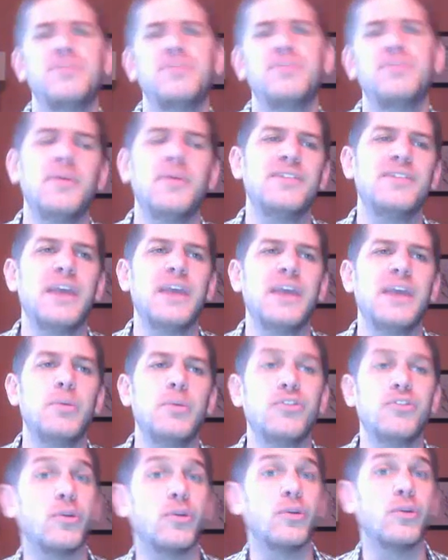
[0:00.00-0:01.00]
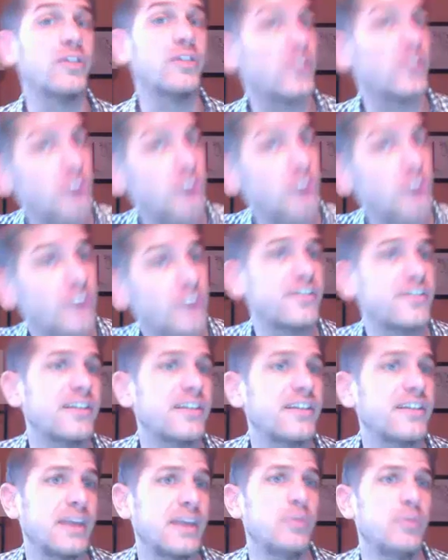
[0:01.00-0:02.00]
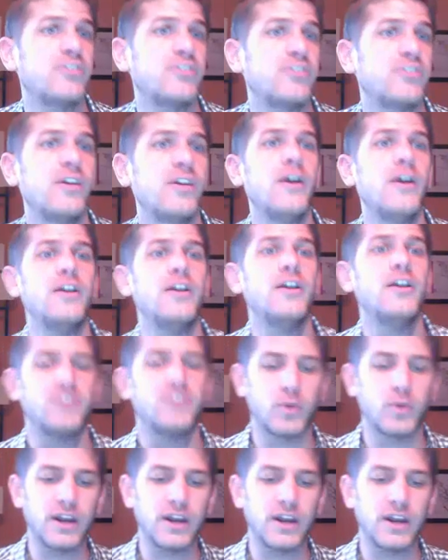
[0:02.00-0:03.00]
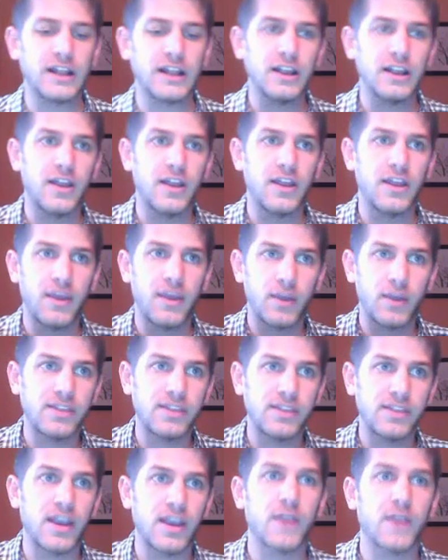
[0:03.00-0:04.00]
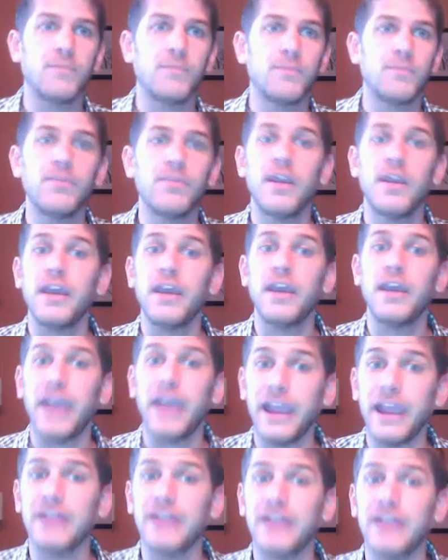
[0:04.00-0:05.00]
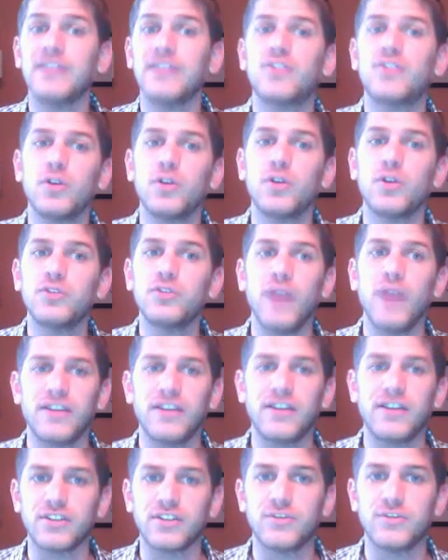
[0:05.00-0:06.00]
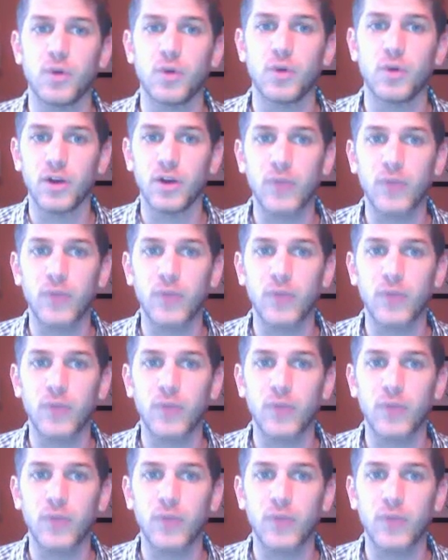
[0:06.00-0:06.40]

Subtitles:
pivot tables, only they're charts, not tables. So we're going to click on that right there, and it's going to ask us for a